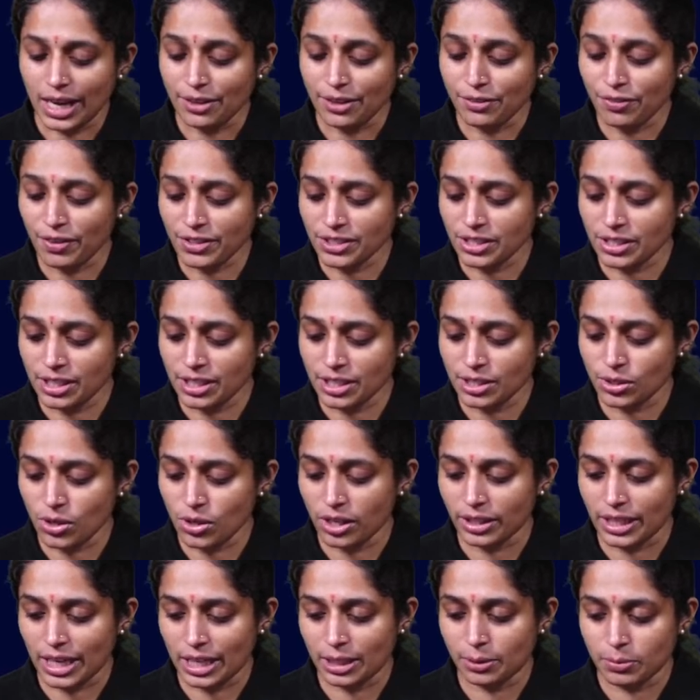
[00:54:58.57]
Confession is
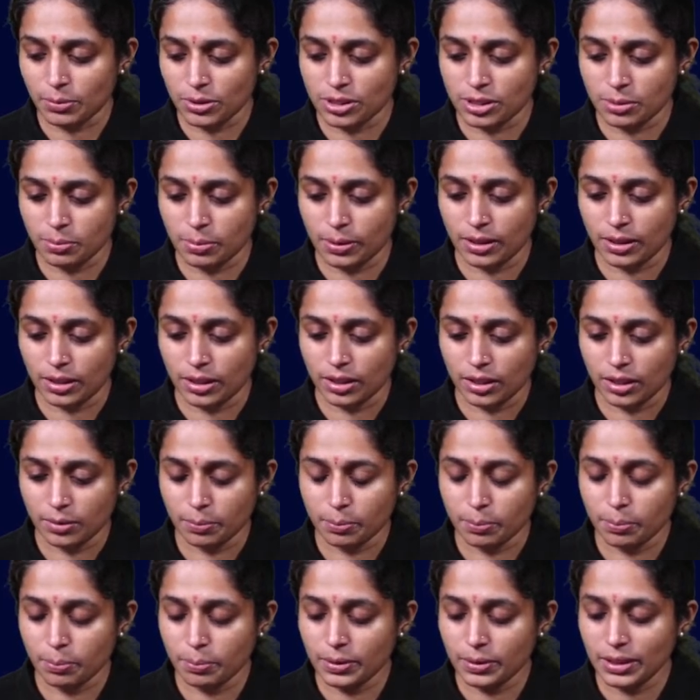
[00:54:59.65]
not admissible.
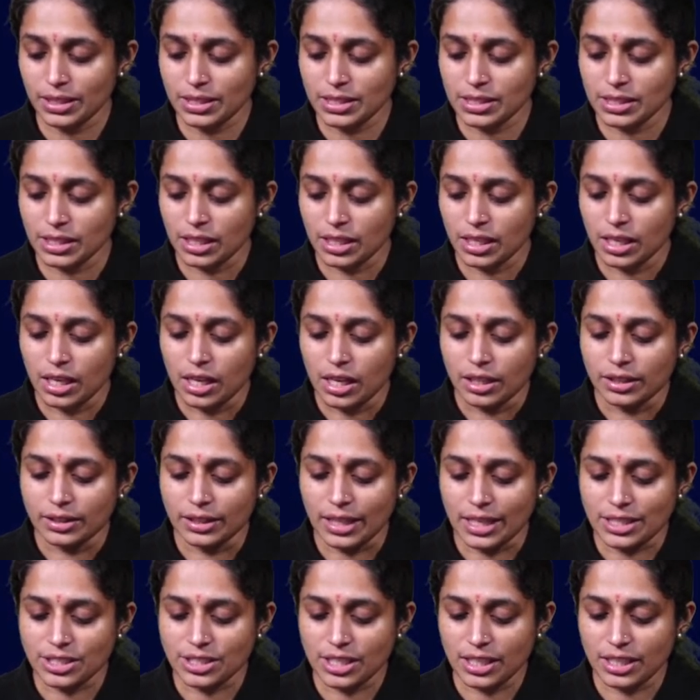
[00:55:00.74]
This
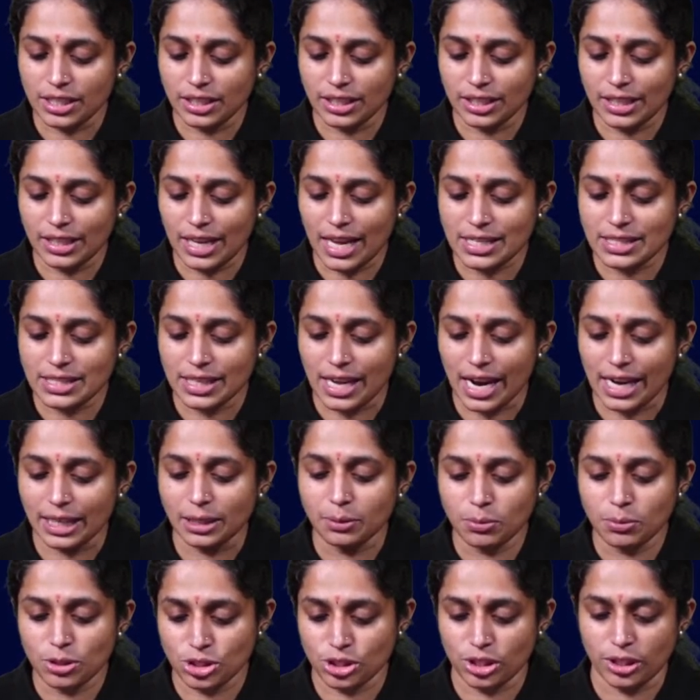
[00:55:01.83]
they are stating it as
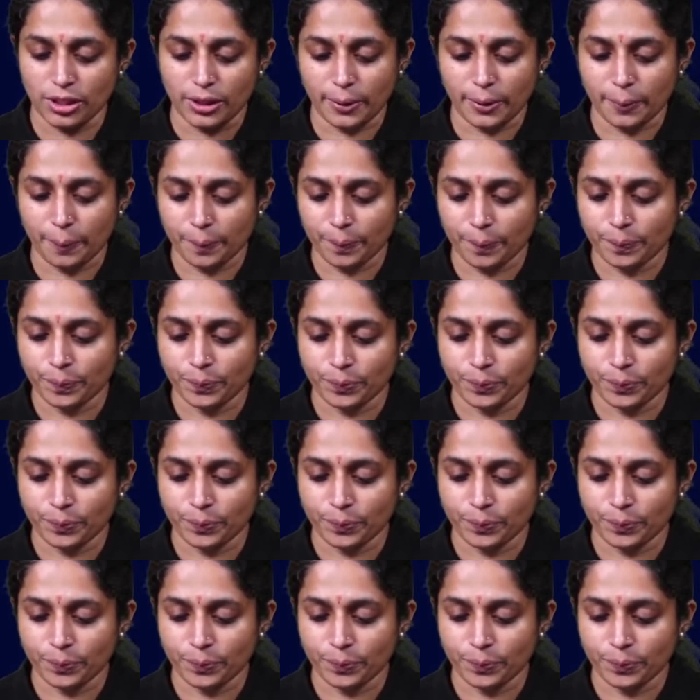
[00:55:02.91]
admission.